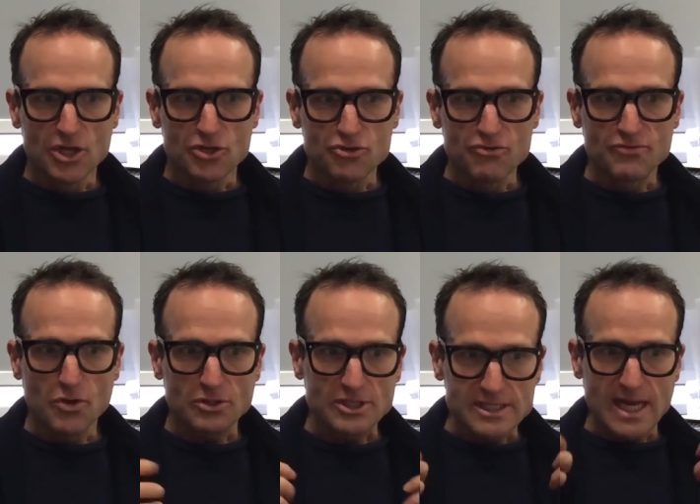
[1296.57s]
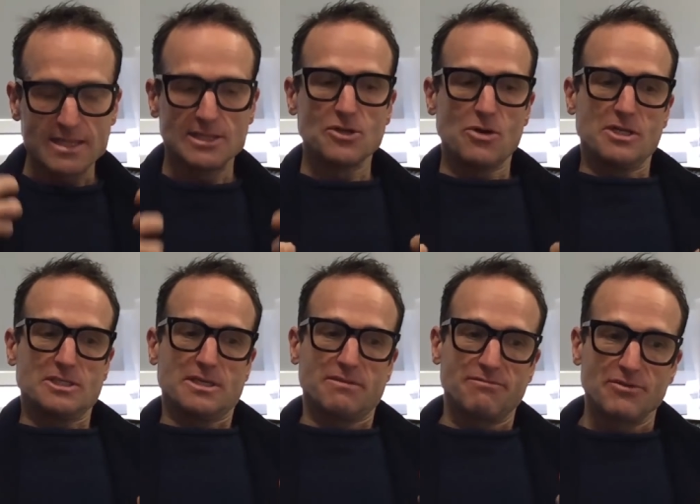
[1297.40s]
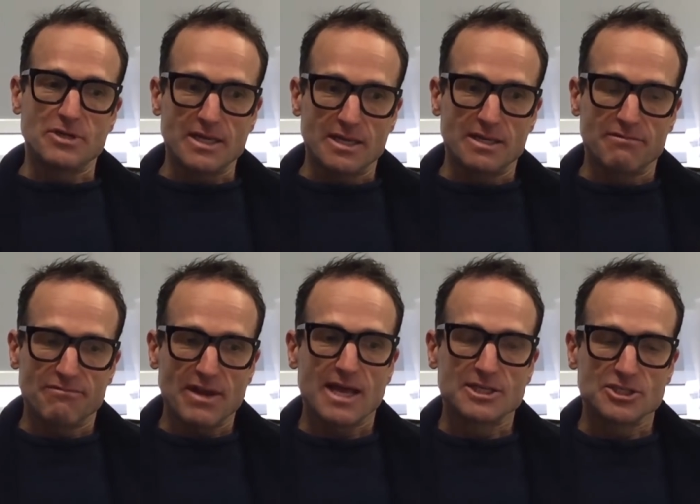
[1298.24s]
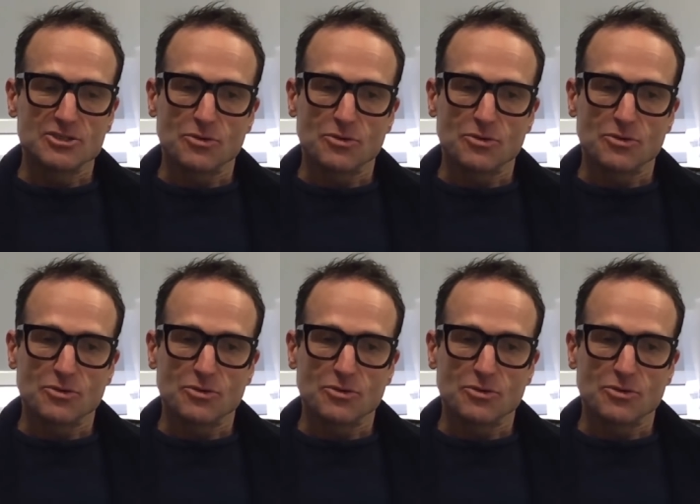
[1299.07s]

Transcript: you've got to take this on as a fully fledged,